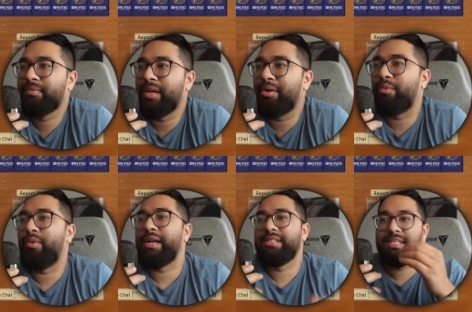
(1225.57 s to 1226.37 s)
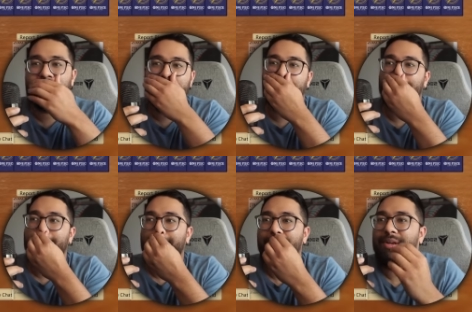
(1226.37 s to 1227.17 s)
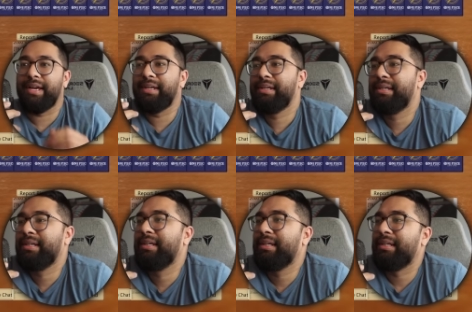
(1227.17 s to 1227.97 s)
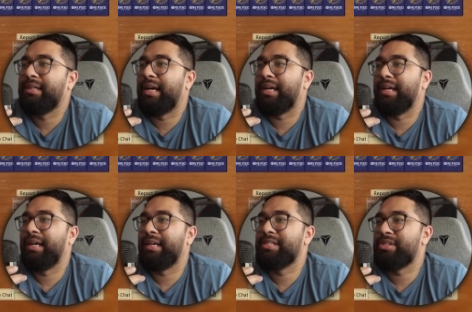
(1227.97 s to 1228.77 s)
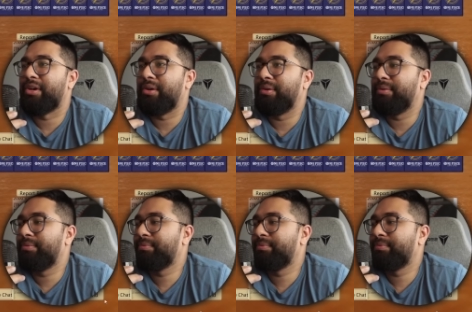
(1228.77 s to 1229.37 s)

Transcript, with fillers: And rest this character. Okay. Yeah, yeah, yeah. So,